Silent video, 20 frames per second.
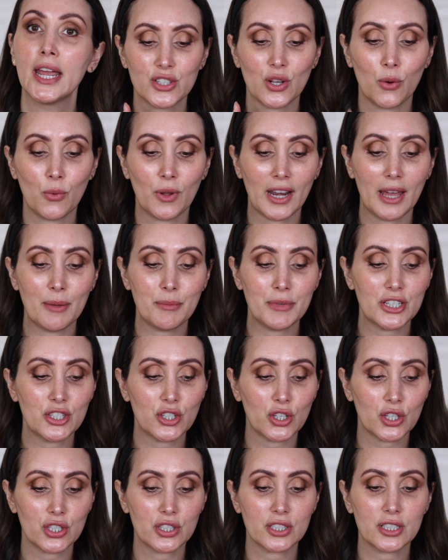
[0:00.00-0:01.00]
So let me
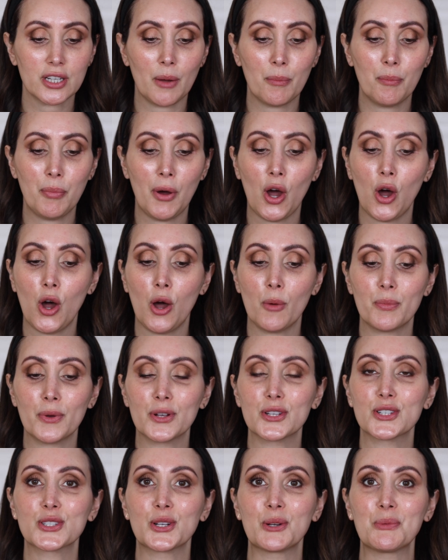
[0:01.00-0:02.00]
just
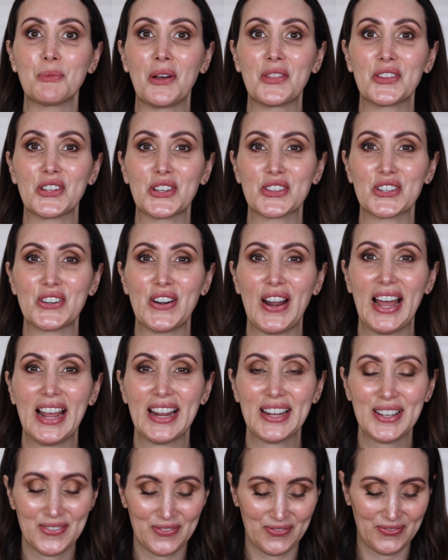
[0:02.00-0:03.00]
pop some on the other
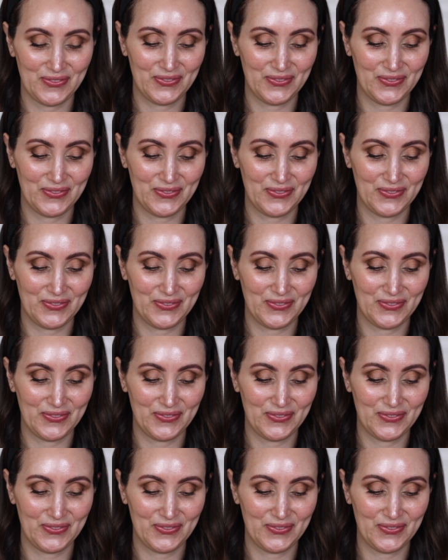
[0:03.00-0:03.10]
eye.